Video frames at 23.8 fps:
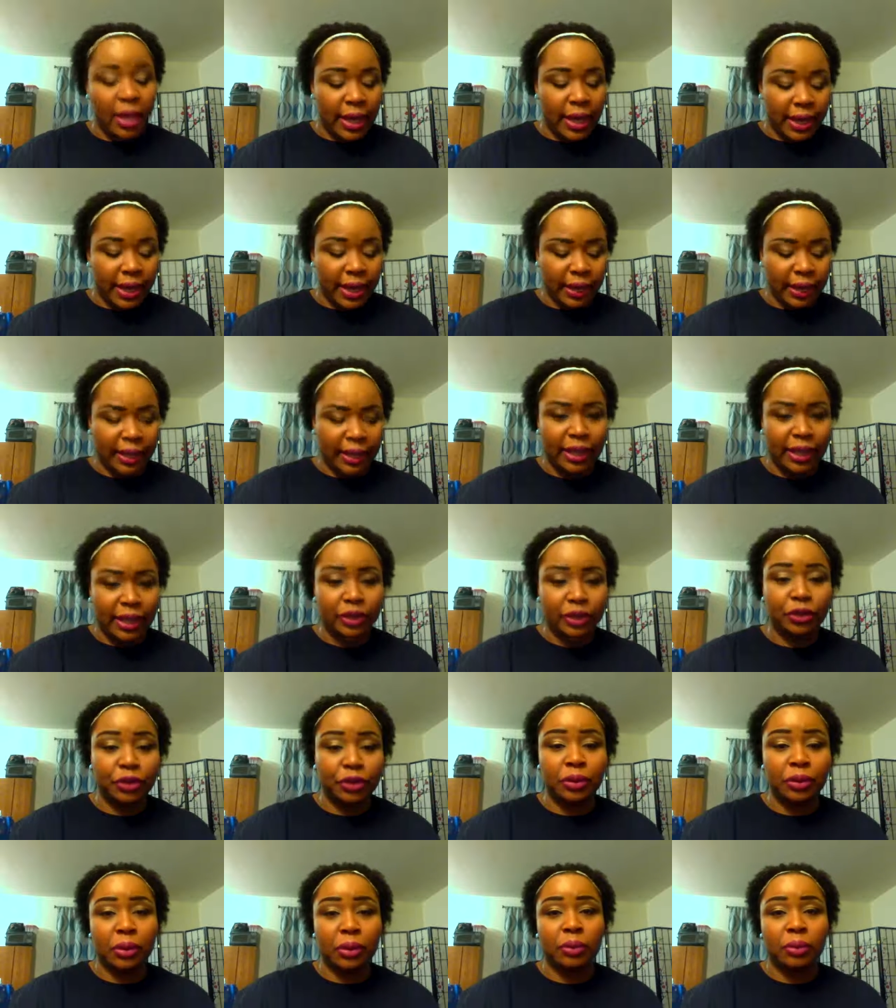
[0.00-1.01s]
And as
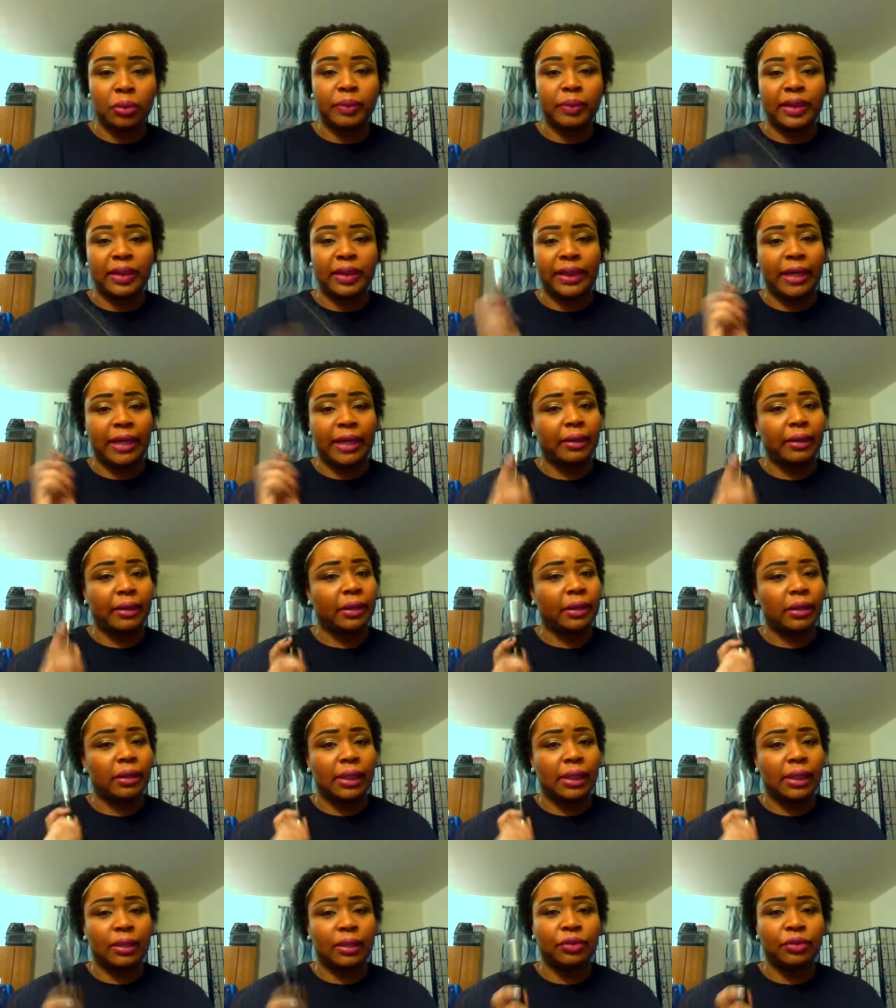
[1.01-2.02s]
you know, mascara,
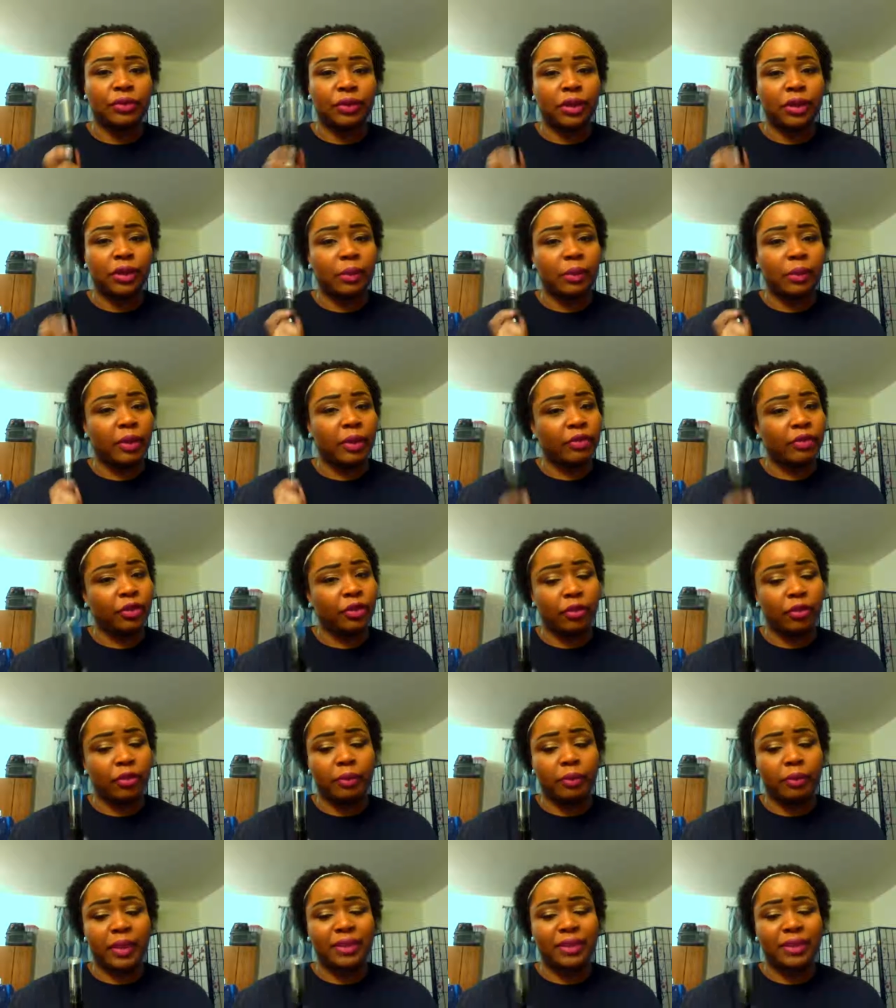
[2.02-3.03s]
you got to switch it up every
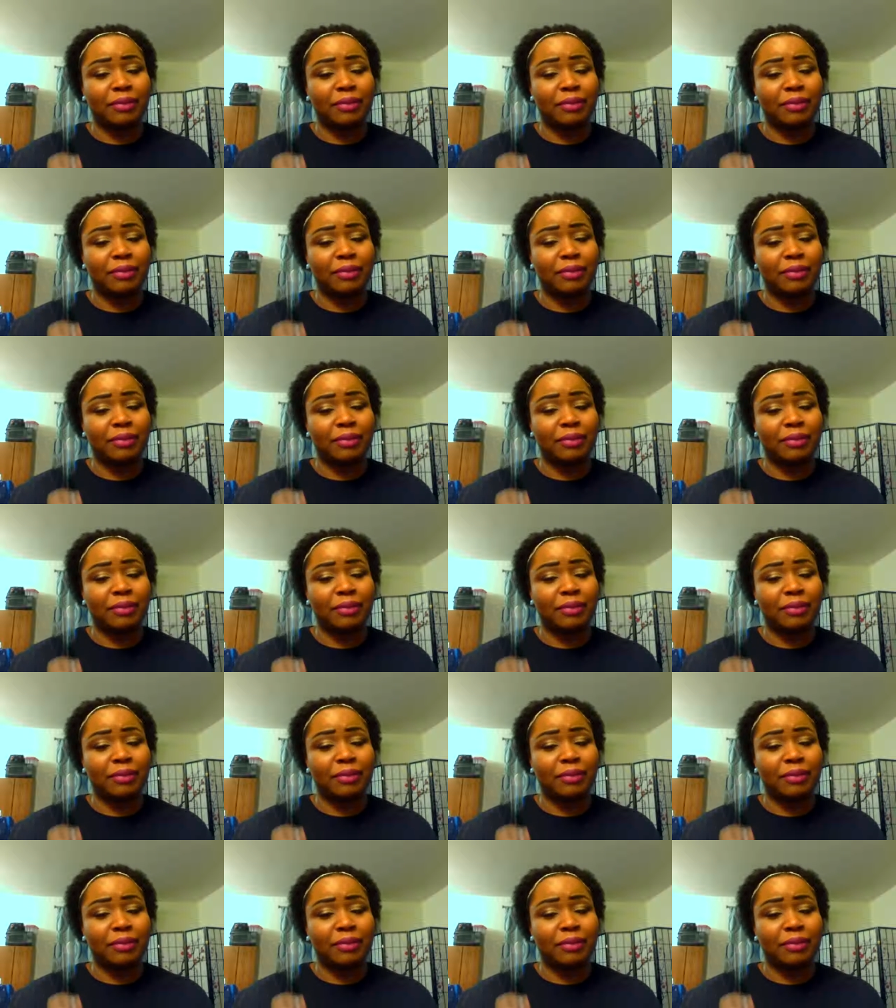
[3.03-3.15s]
3 months.